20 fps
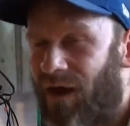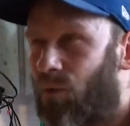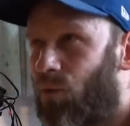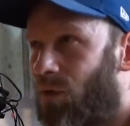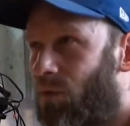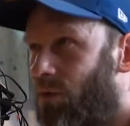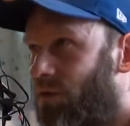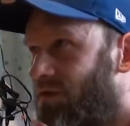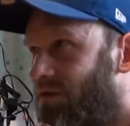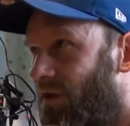and
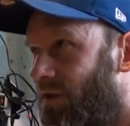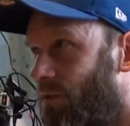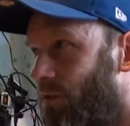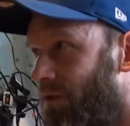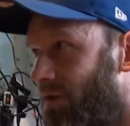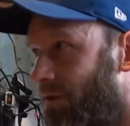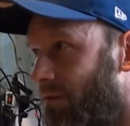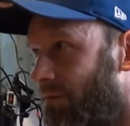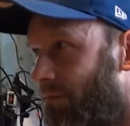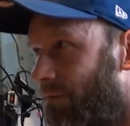what was the other
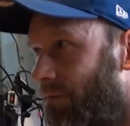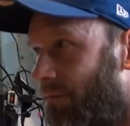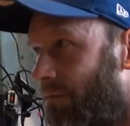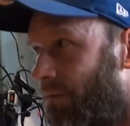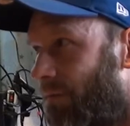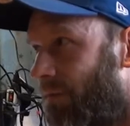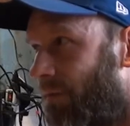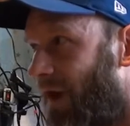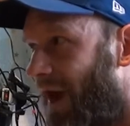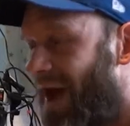one?
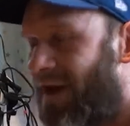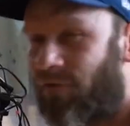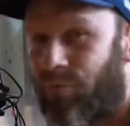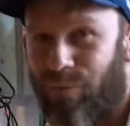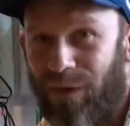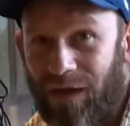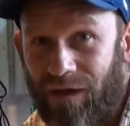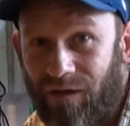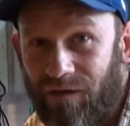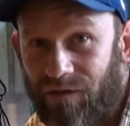
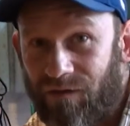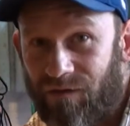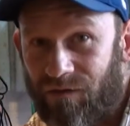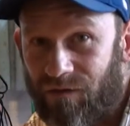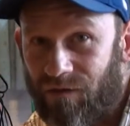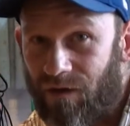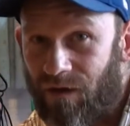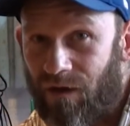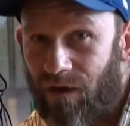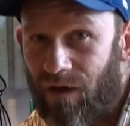
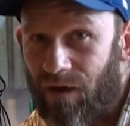Half-beaks.